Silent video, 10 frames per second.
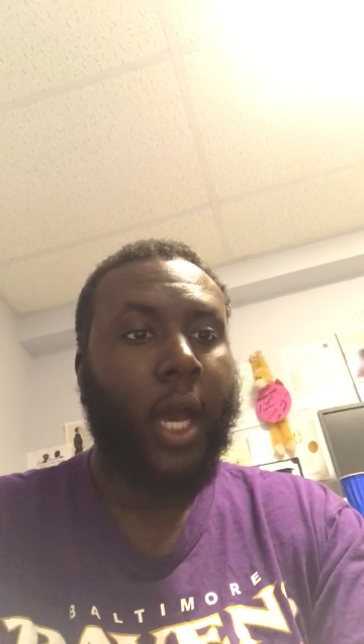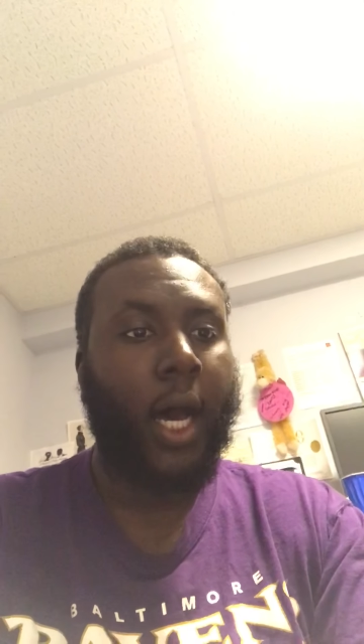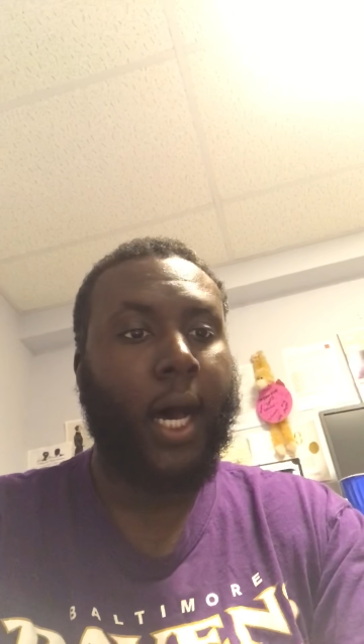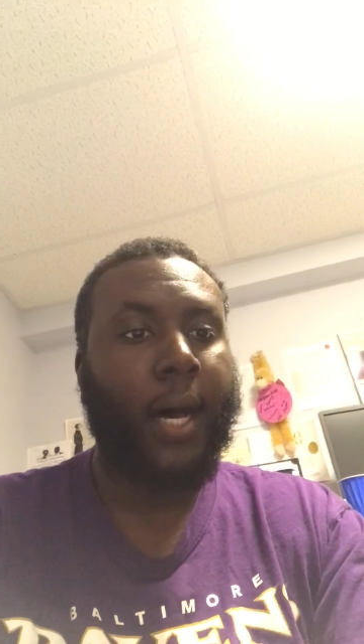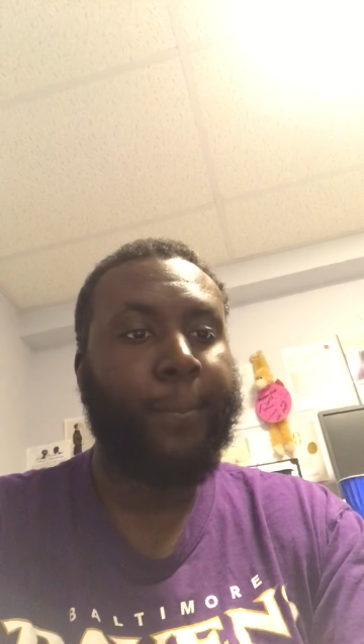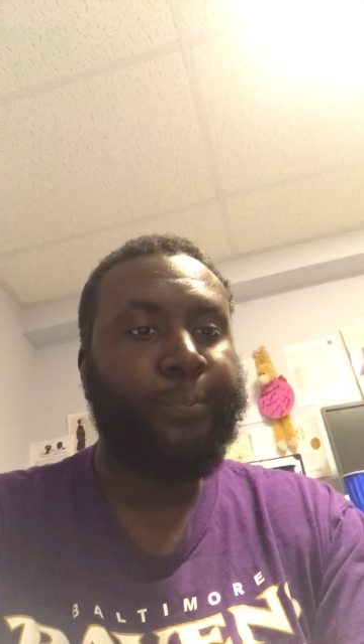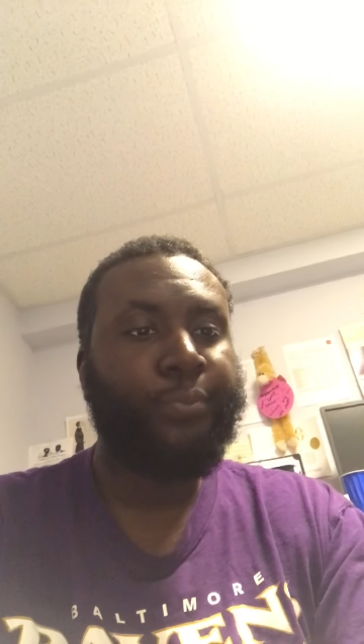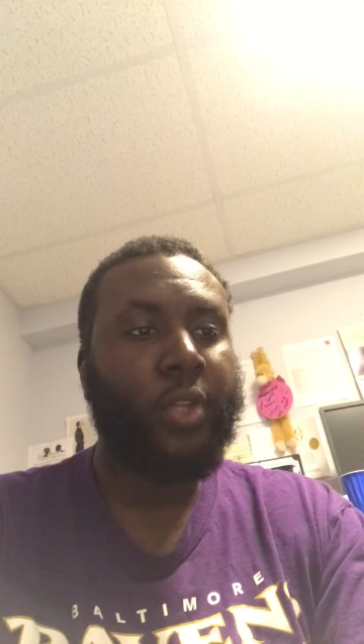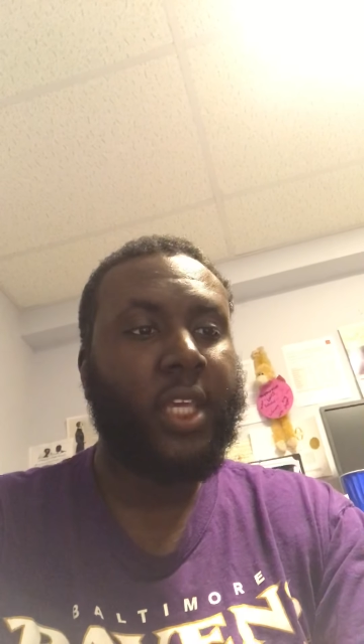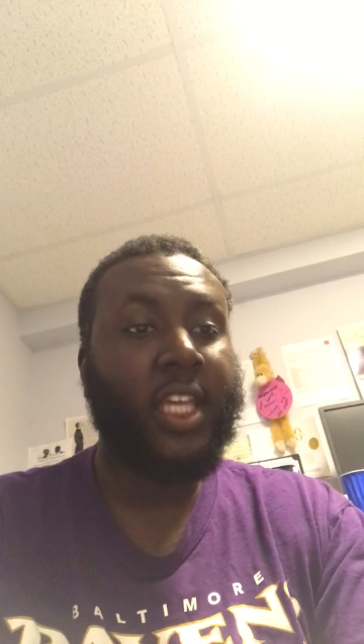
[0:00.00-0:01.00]

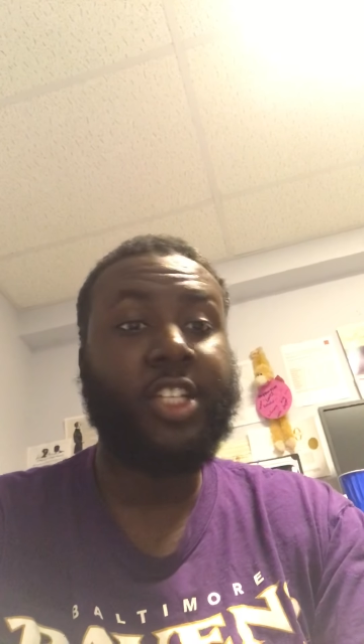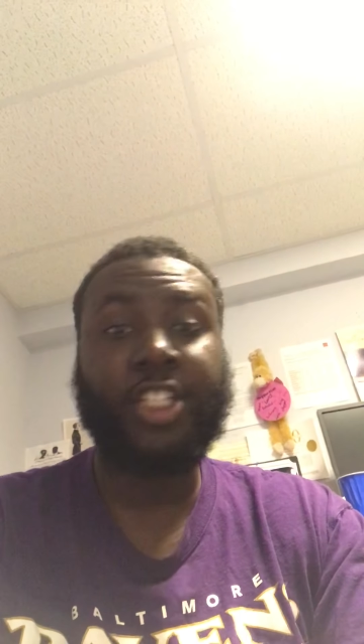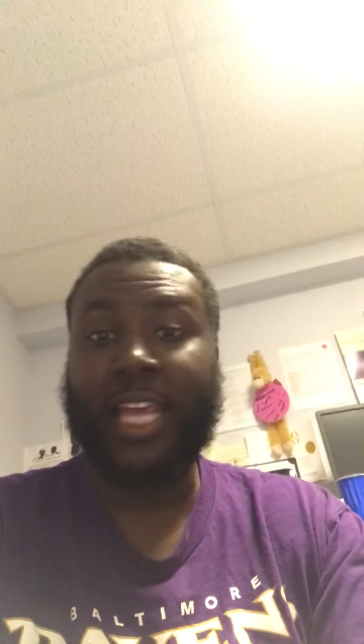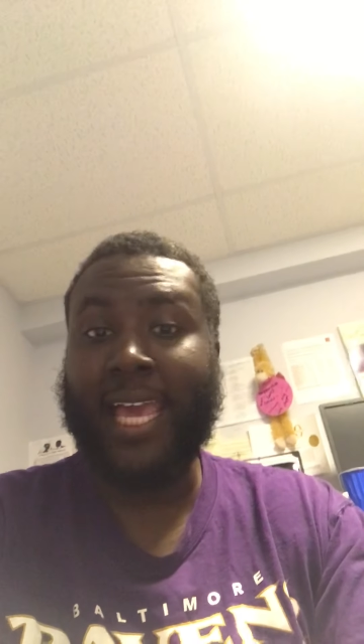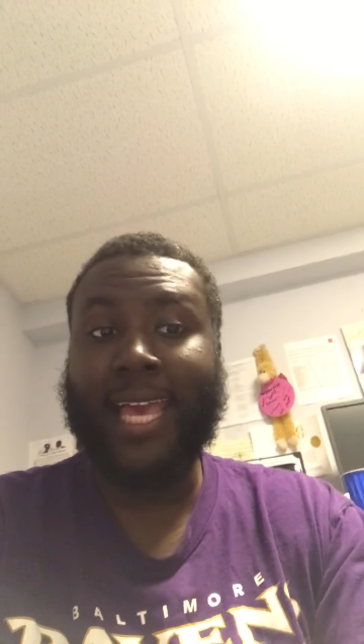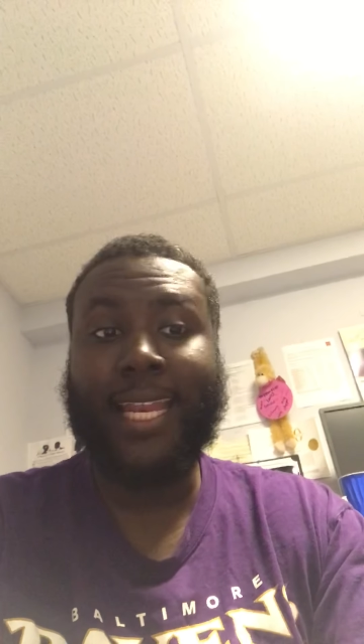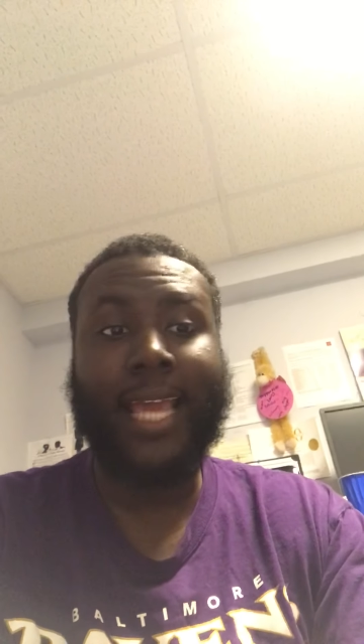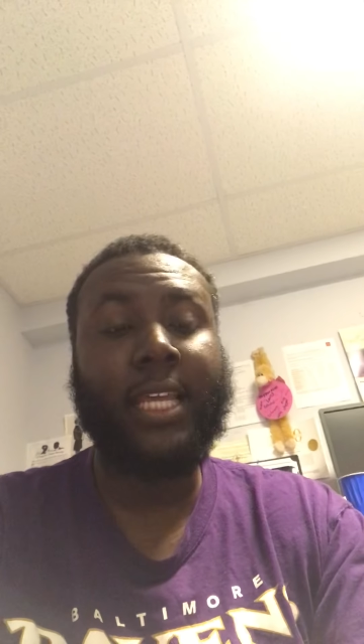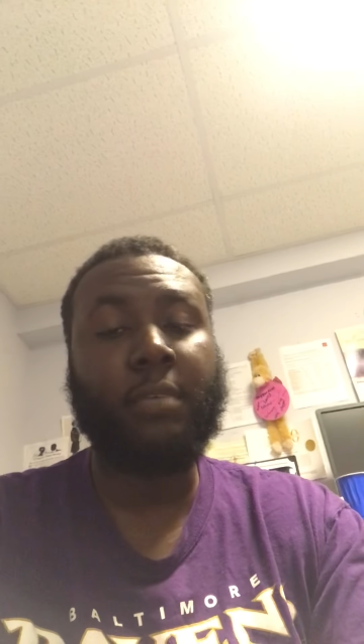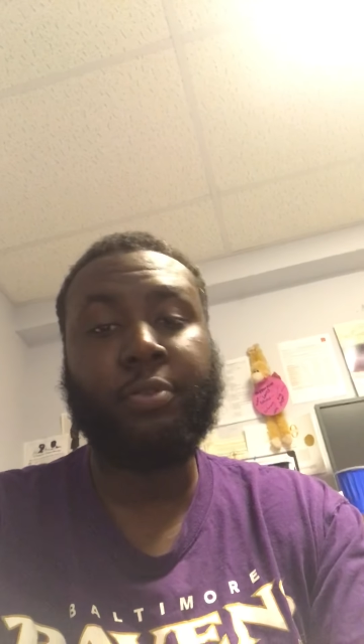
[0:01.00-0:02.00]
Can shed,
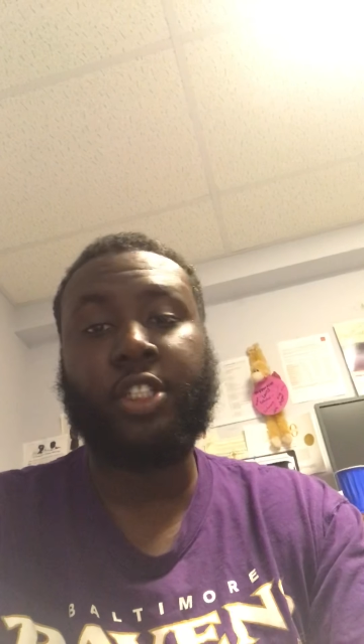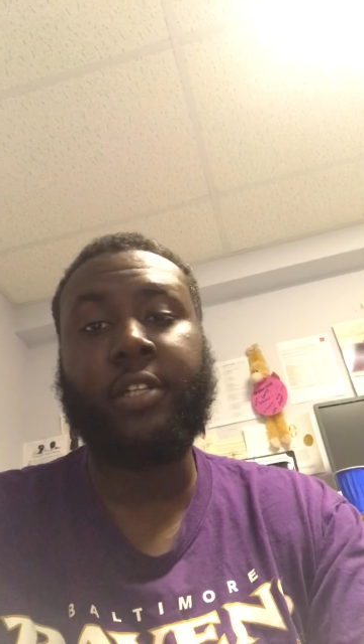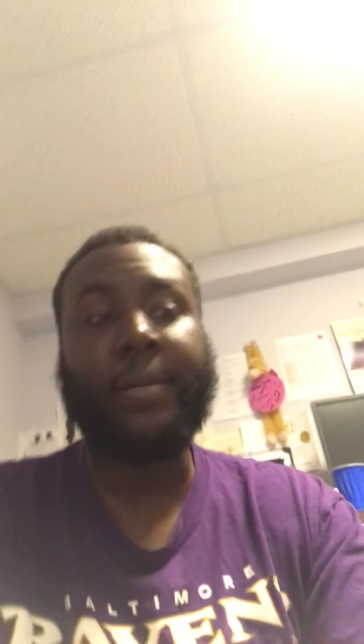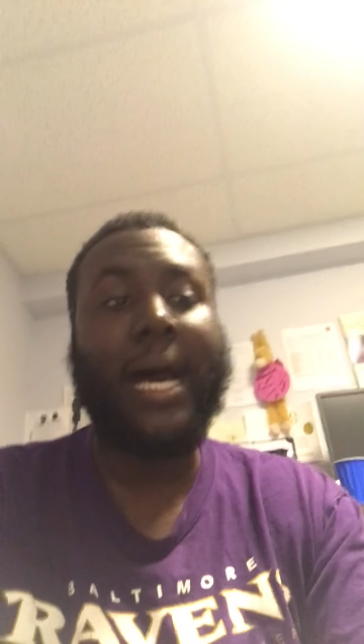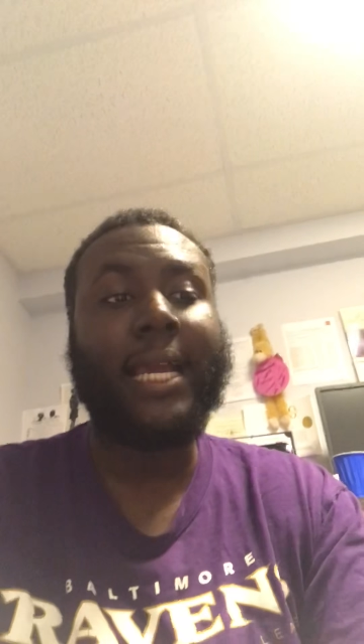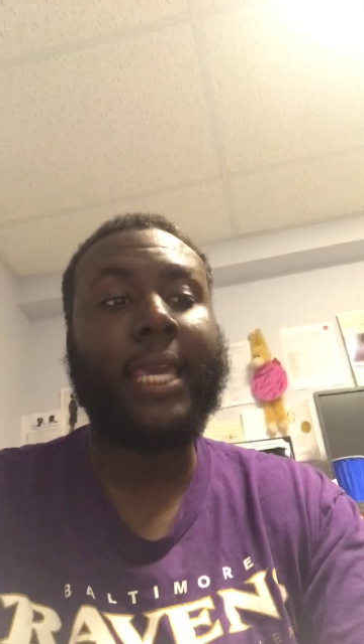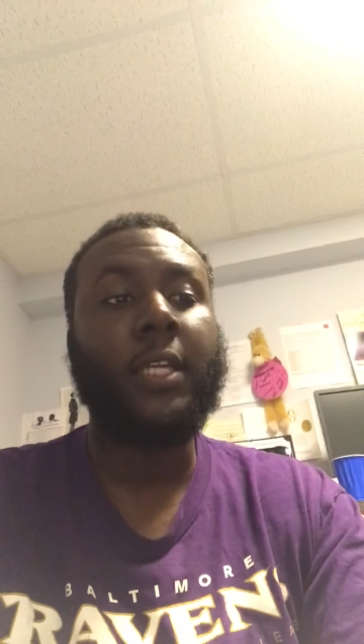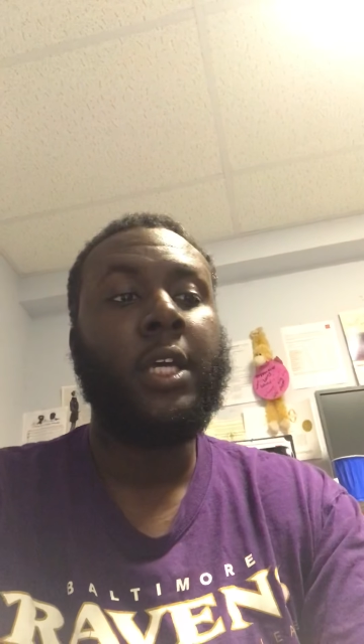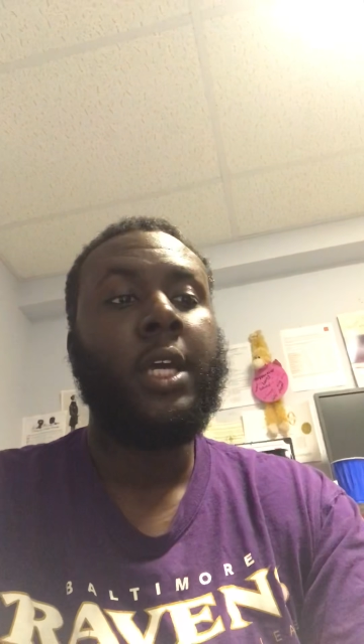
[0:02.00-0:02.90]
and he can push the pocket.